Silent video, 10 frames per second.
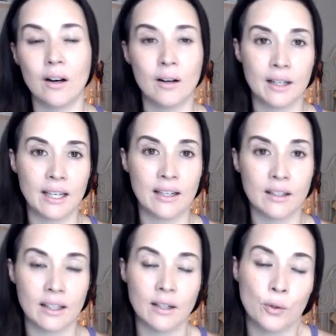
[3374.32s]

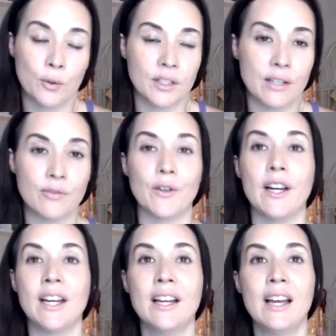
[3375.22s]
you know, cruelty
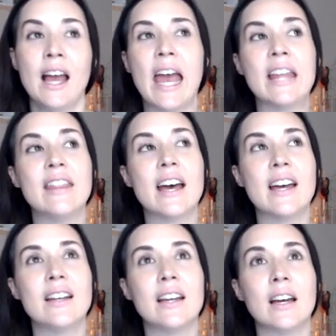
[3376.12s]
free. And
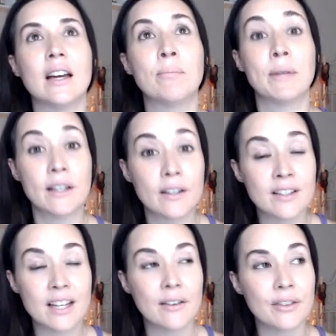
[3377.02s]
then beers
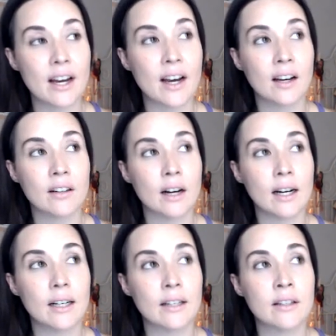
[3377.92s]
out there,
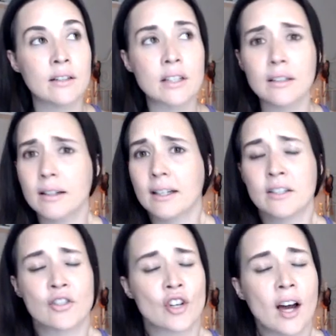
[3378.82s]
there's a, a,
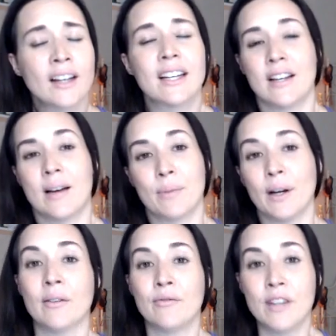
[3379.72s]
shocking
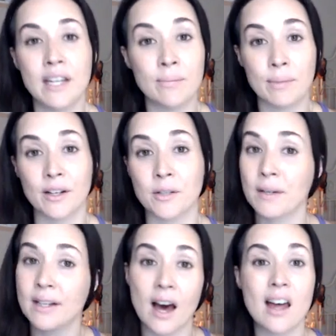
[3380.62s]
number of vegan beers, but
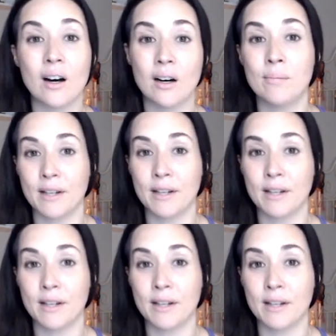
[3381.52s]
not all beers
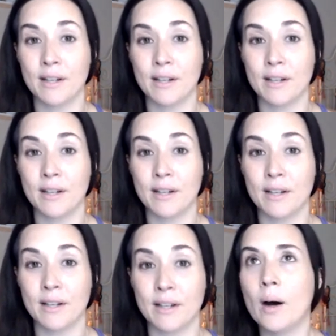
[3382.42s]
are vegan.
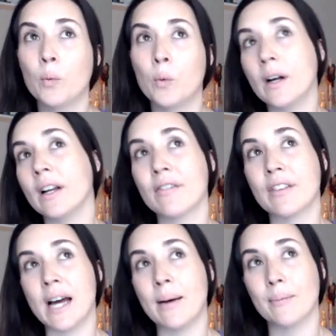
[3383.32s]
Uh, one off the
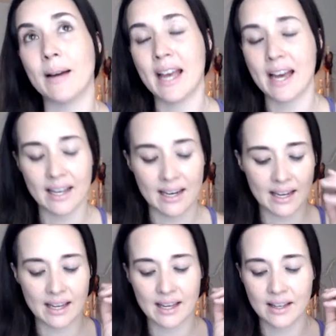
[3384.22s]
top of my head
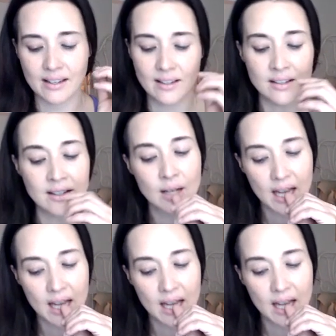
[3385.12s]
is